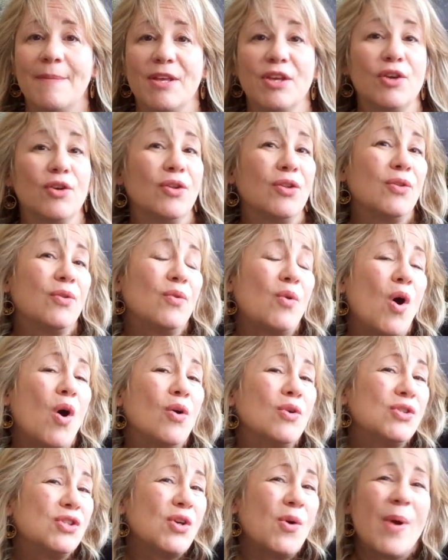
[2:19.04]
you'll
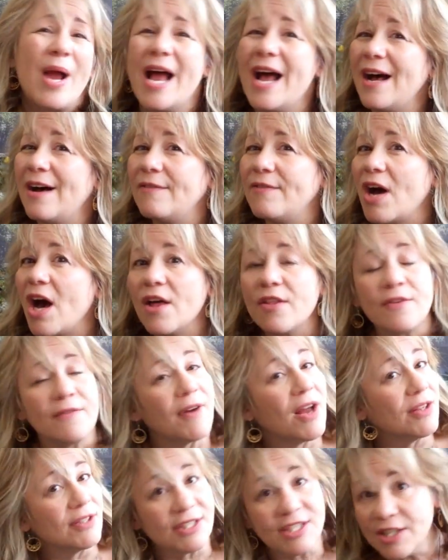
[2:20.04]
also have other
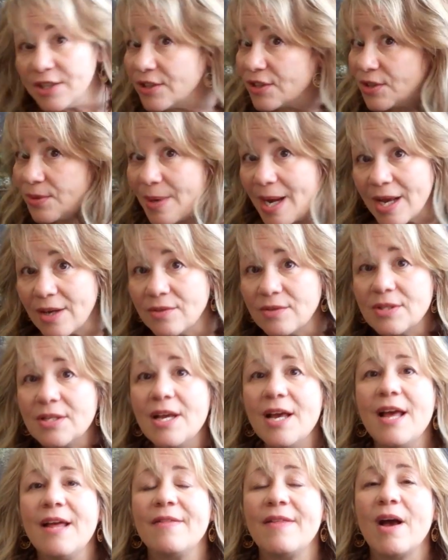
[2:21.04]
volunteers around
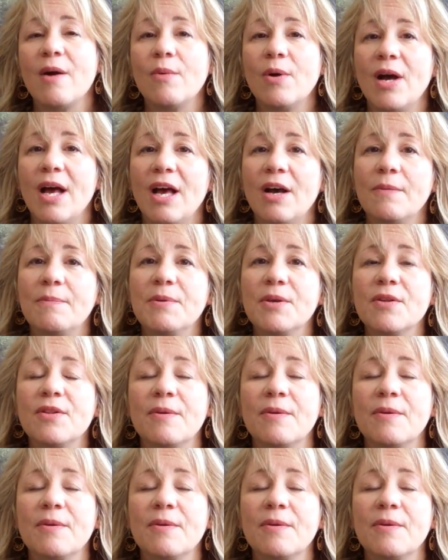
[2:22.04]
that will help you.